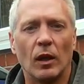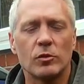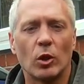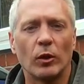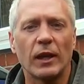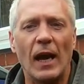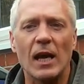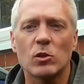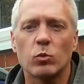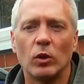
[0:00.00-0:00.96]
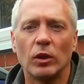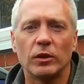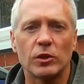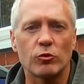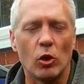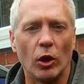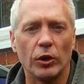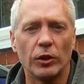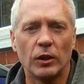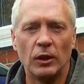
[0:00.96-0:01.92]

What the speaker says: So the cars were destroyed,